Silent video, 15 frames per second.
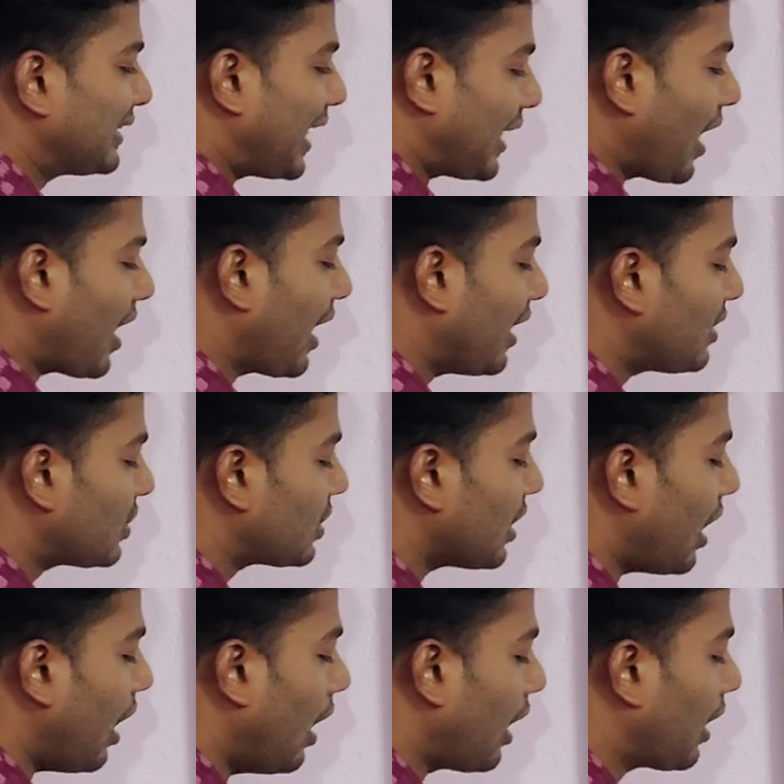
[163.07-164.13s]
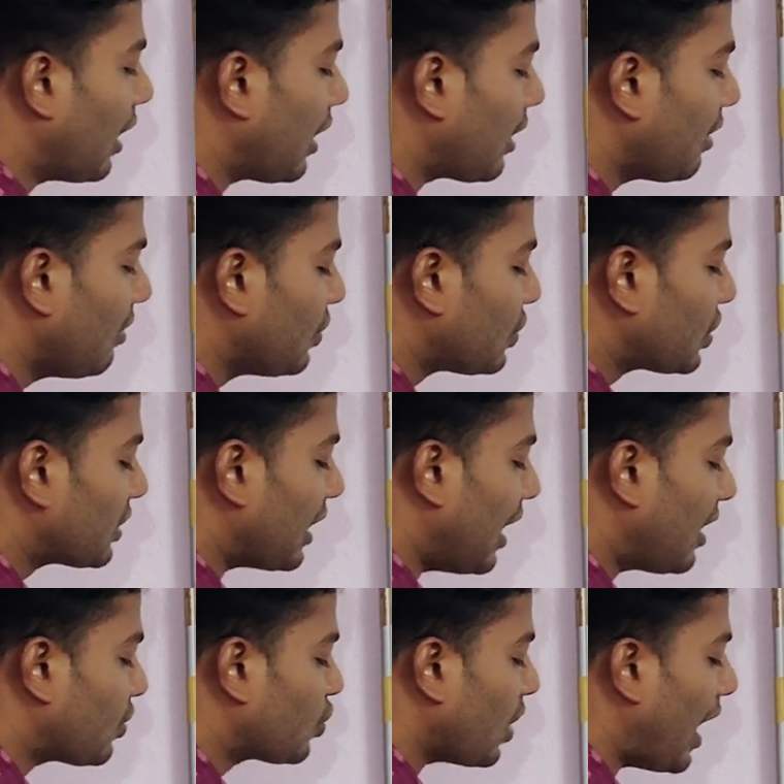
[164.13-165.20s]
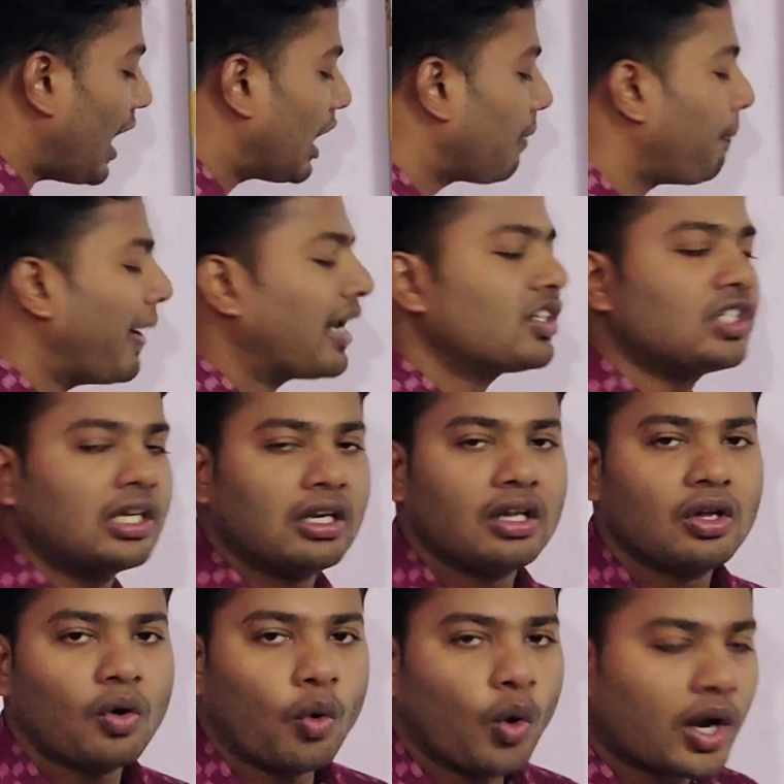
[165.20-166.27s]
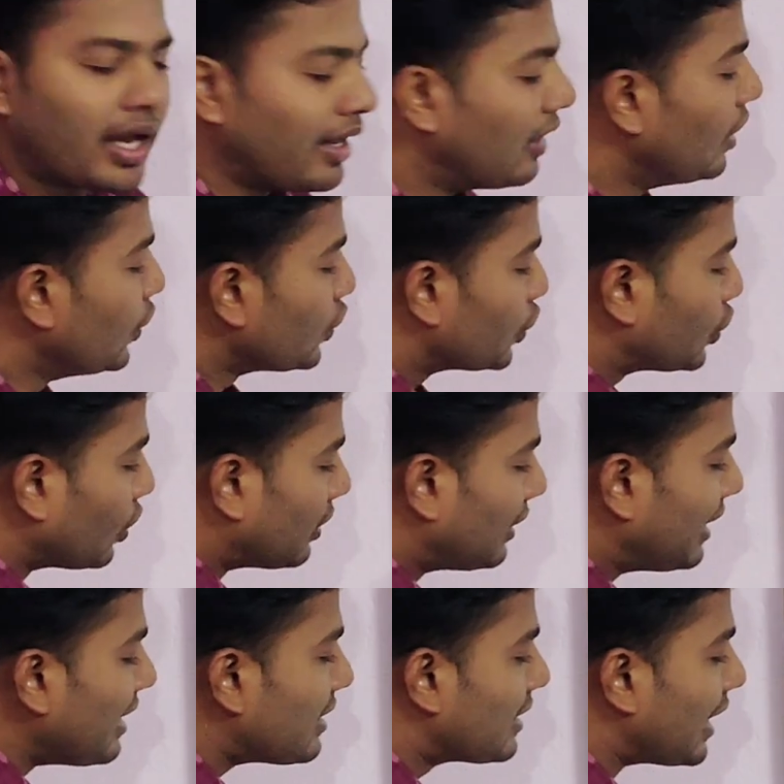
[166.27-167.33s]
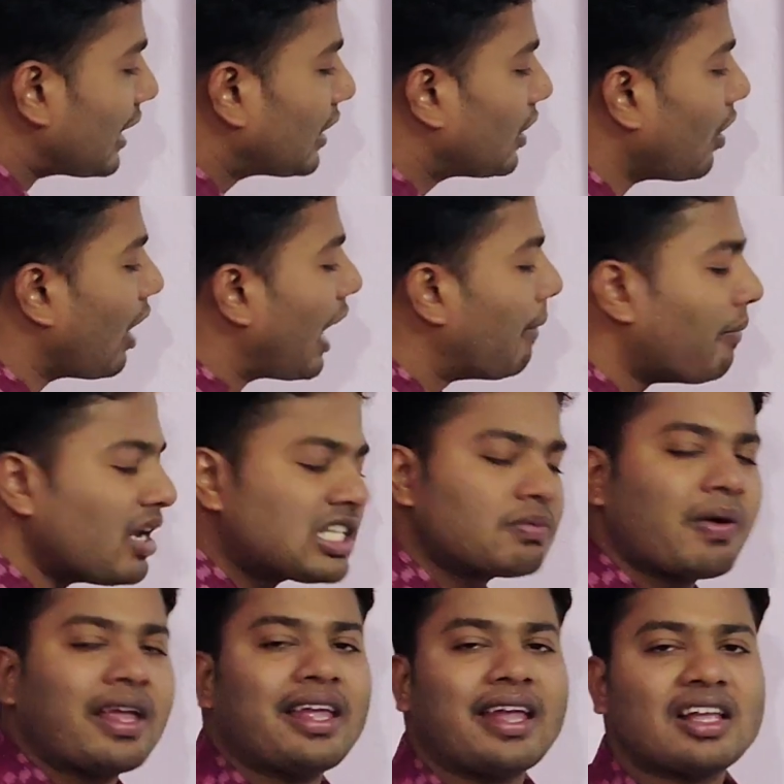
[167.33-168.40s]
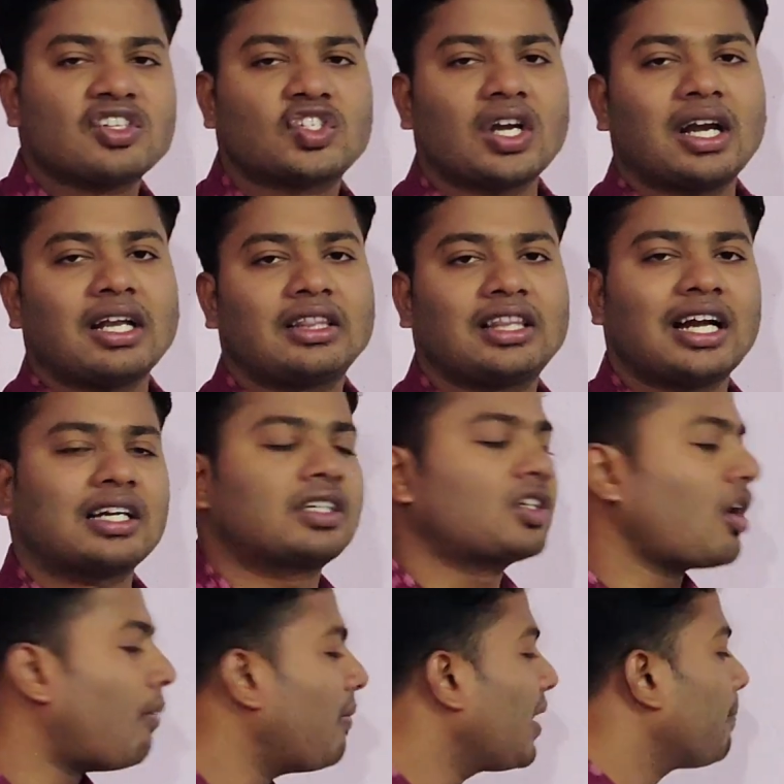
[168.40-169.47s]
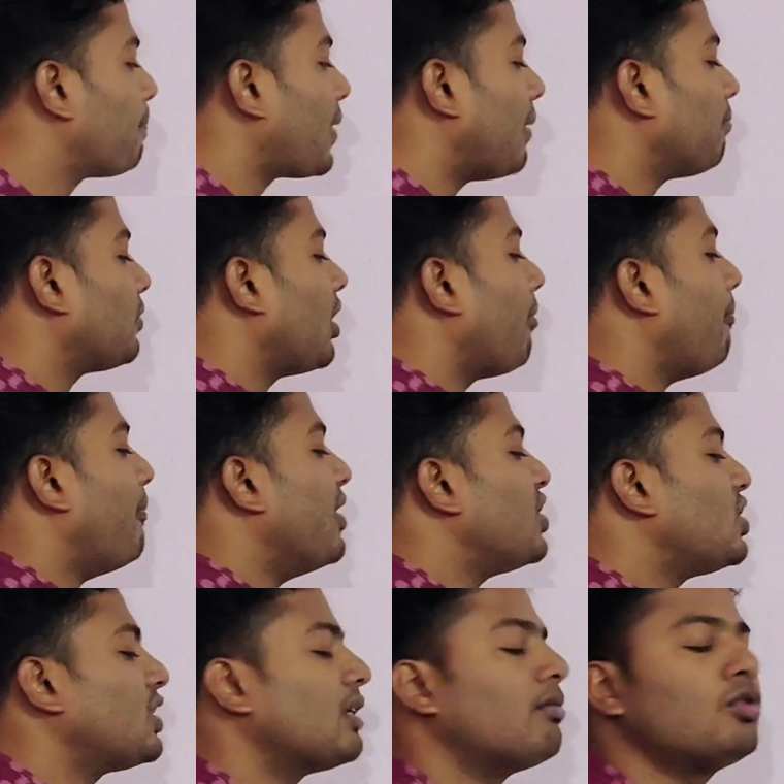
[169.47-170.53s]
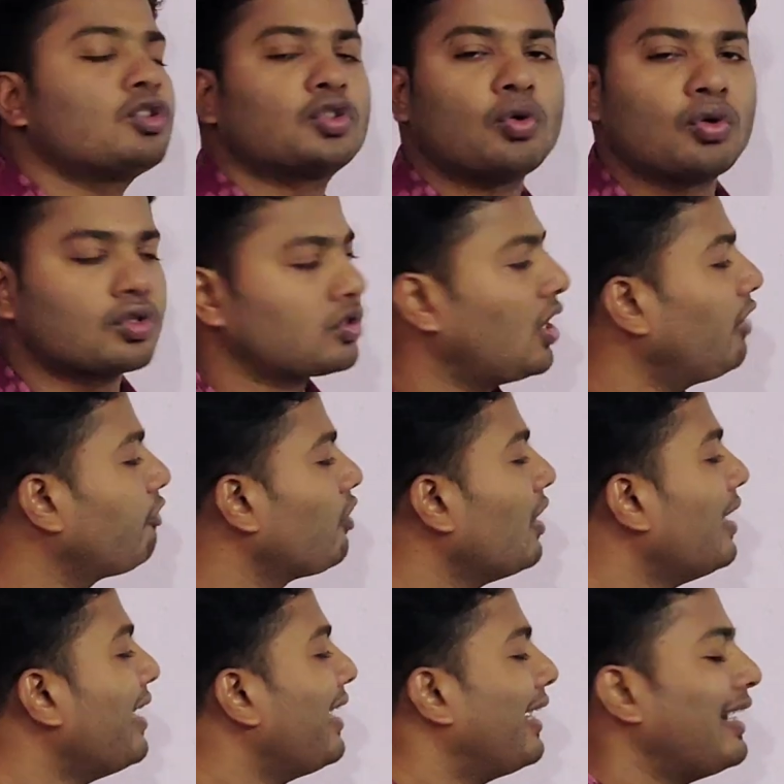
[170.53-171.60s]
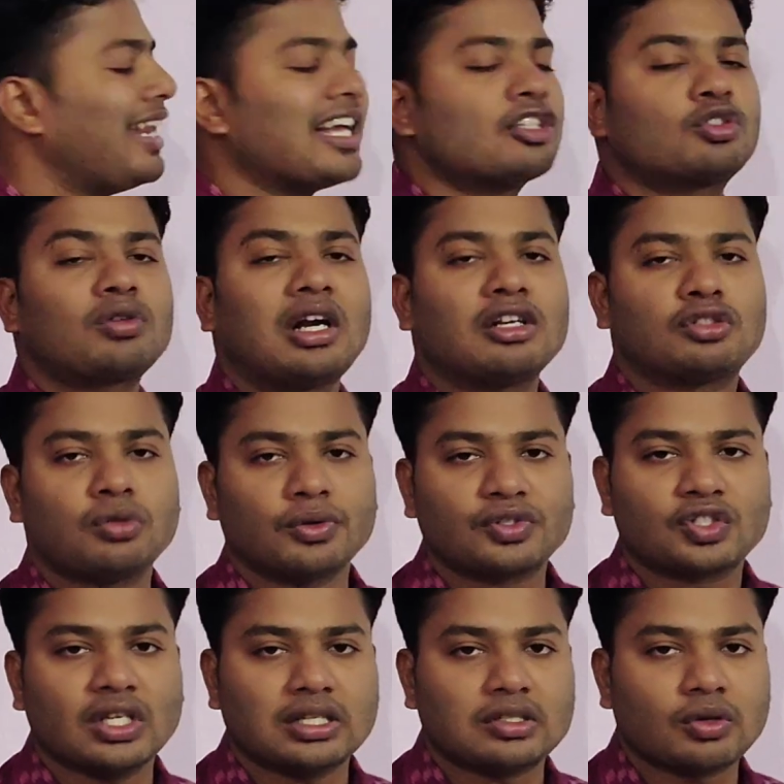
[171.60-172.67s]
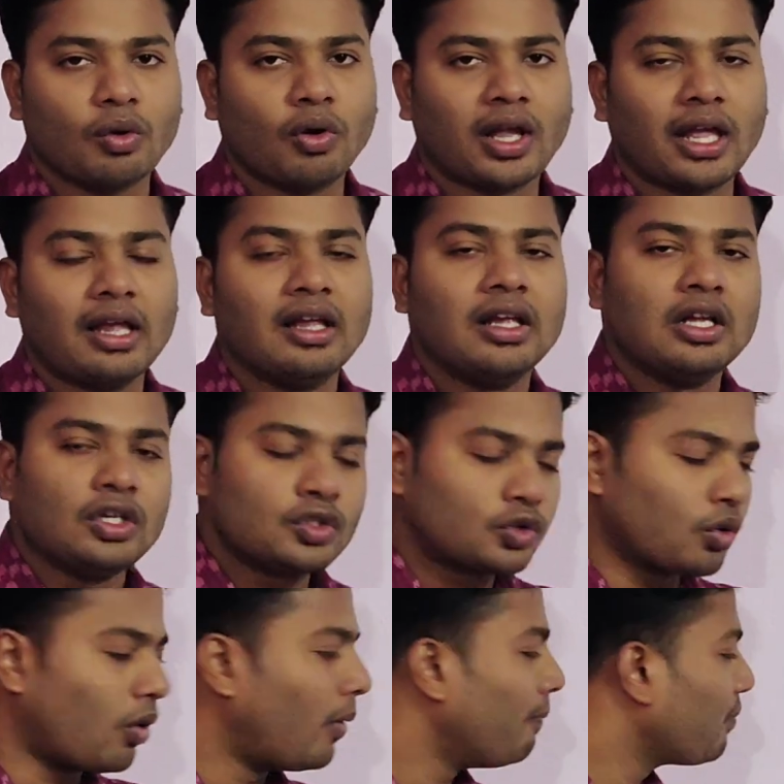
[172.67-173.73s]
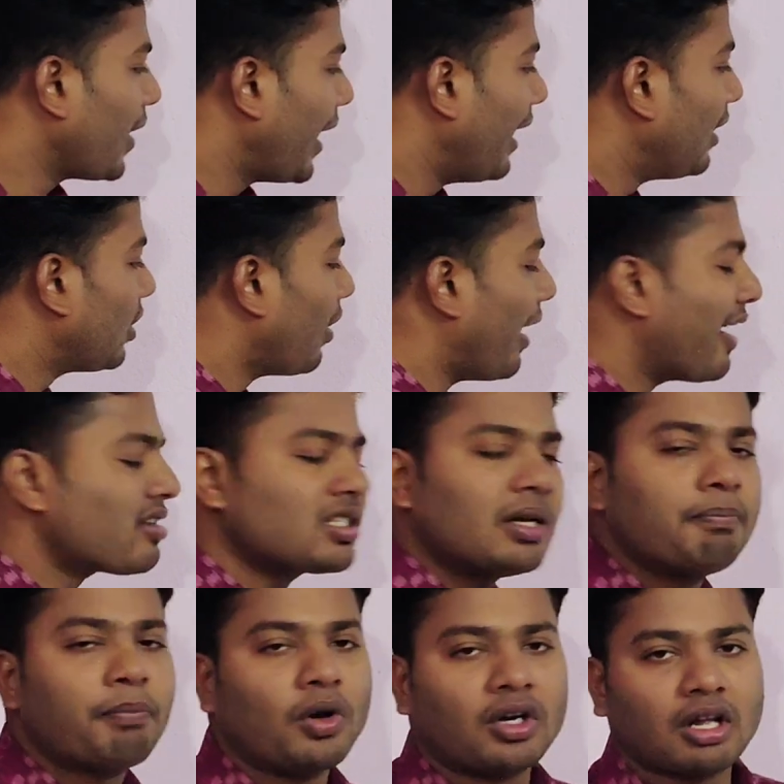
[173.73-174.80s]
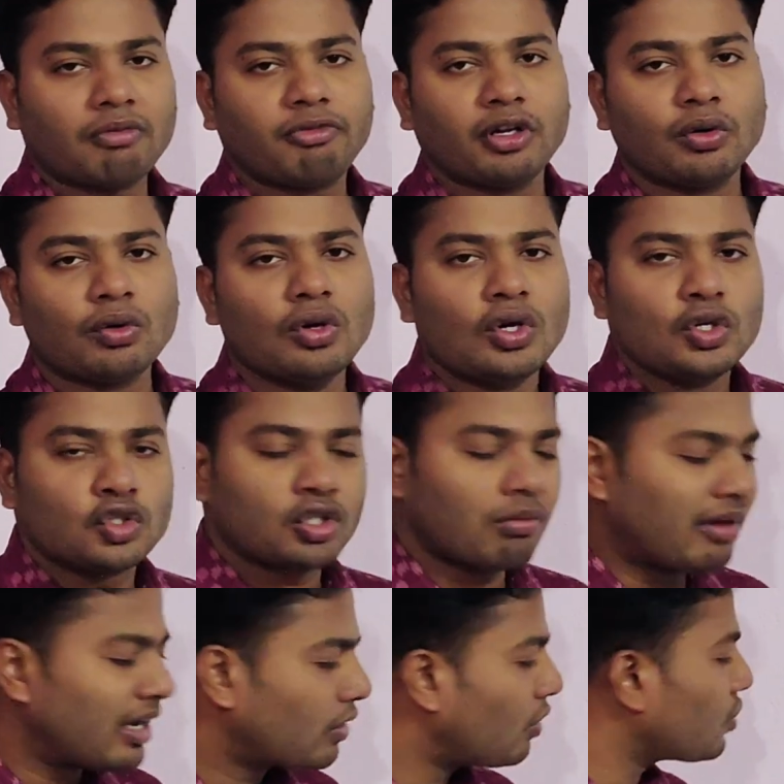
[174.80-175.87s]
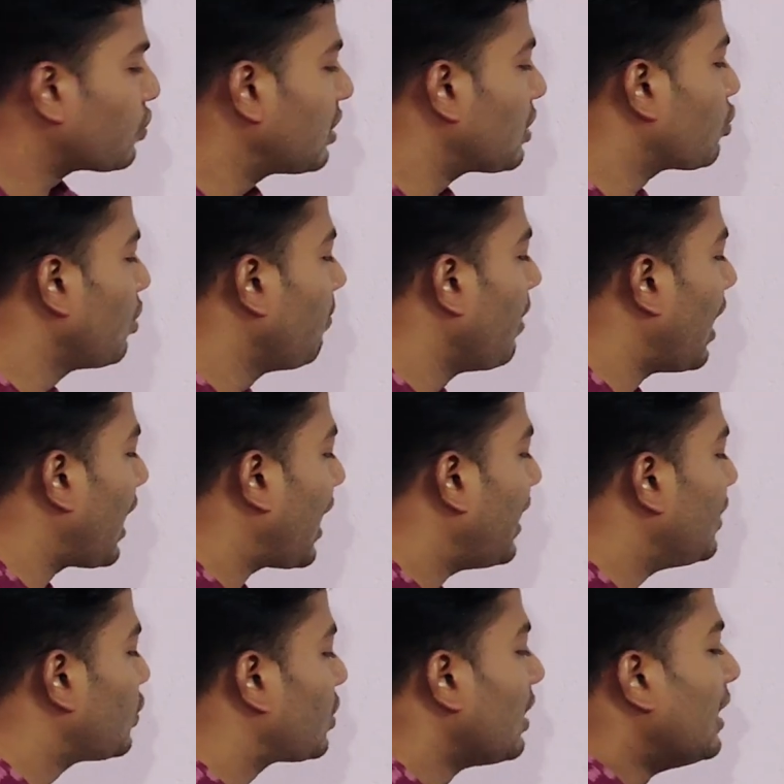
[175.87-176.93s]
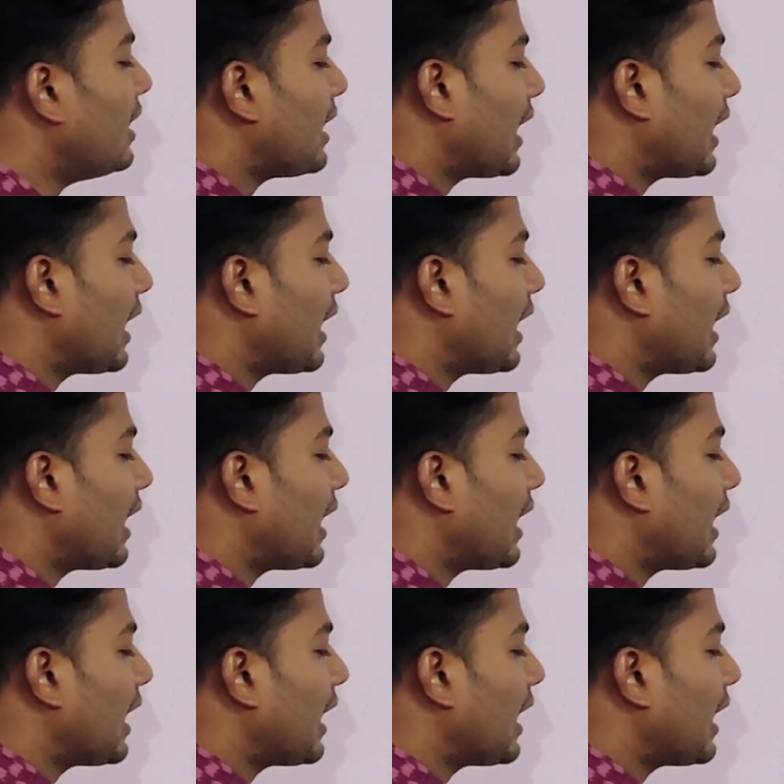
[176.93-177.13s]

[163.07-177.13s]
tragacanth, agar, starch, and pectin. Okay, so these are the emulsifying agents that coming from the vegetable source of natural sources. Okay, so in the exam point of view, so many questions will be arise: